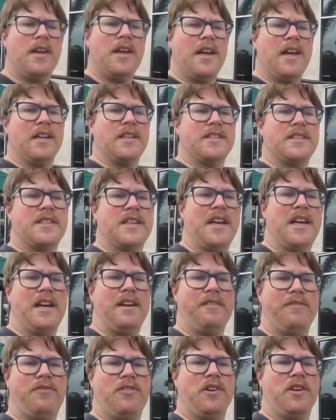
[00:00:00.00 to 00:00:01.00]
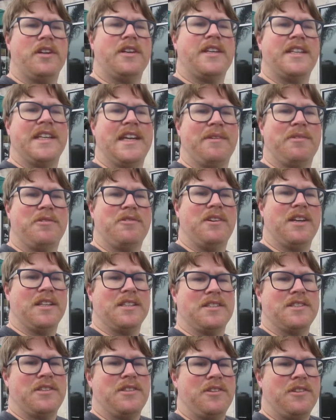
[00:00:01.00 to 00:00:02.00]
It's time for a Kev
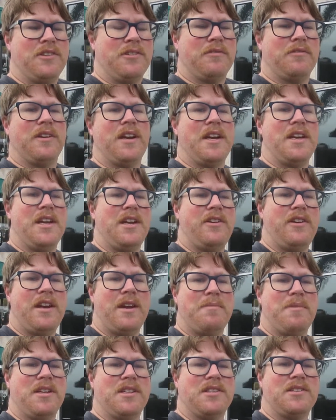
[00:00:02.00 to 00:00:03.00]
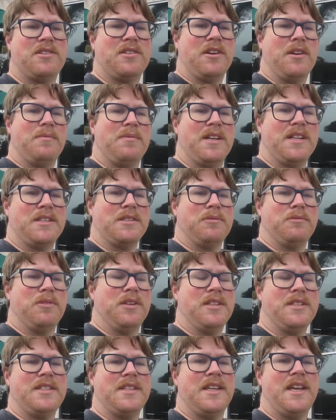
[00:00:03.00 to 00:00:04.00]
Quest. Right now I'm at Starbucks
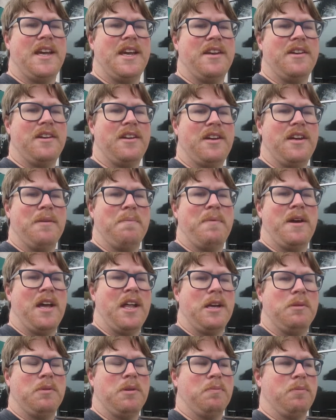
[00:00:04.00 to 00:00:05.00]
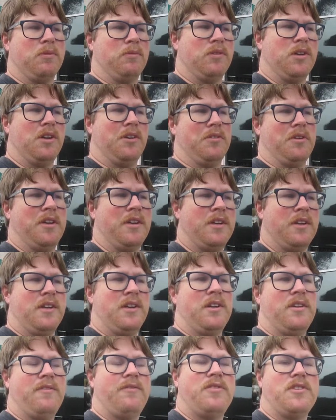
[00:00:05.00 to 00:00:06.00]
once again on Palm Road
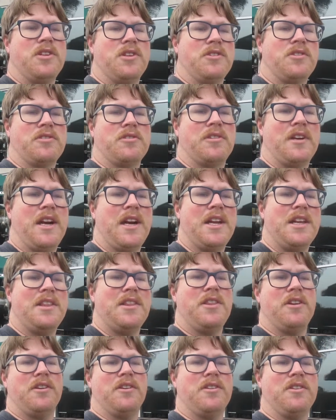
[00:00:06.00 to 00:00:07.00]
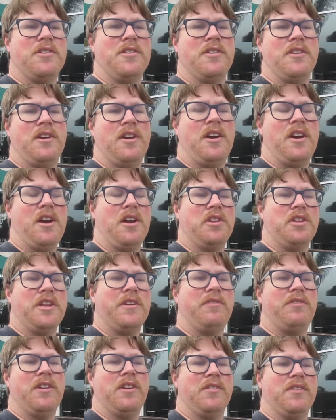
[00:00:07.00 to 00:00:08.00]
to try their
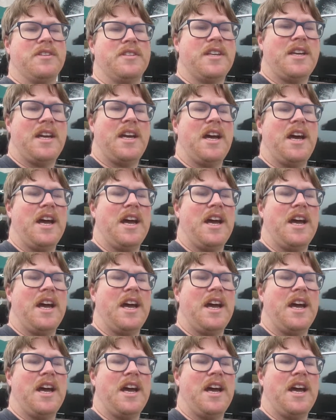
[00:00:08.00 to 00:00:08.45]
holiday flavors.